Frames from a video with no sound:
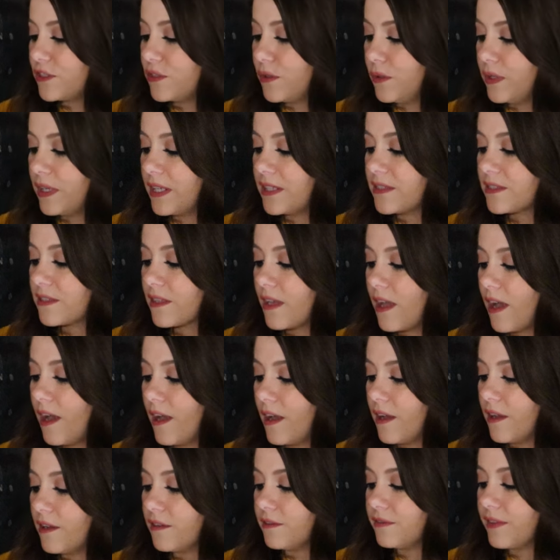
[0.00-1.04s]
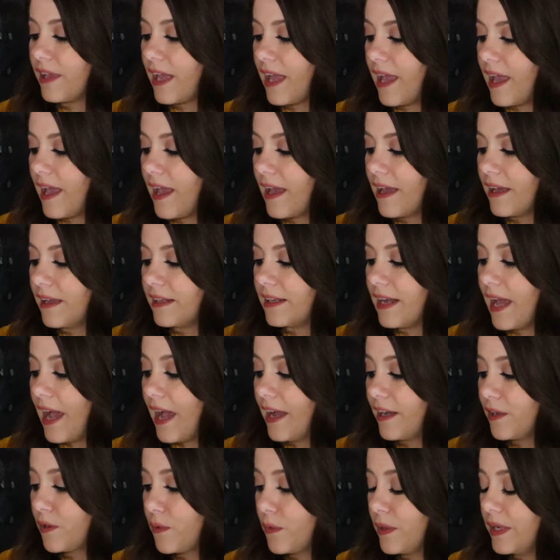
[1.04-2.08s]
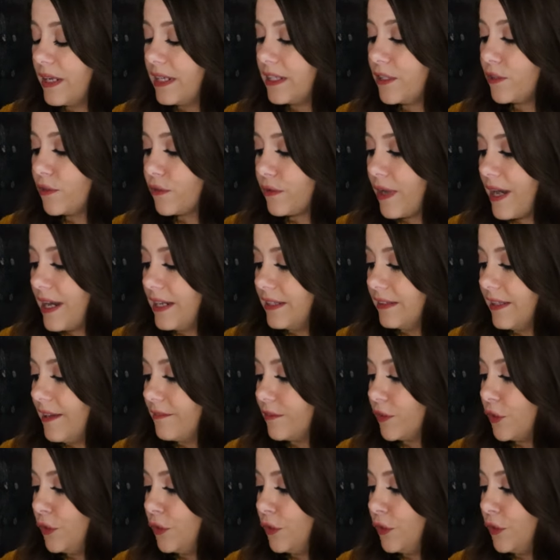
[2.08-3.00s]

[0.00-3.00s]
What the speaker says: by students of an adequate grade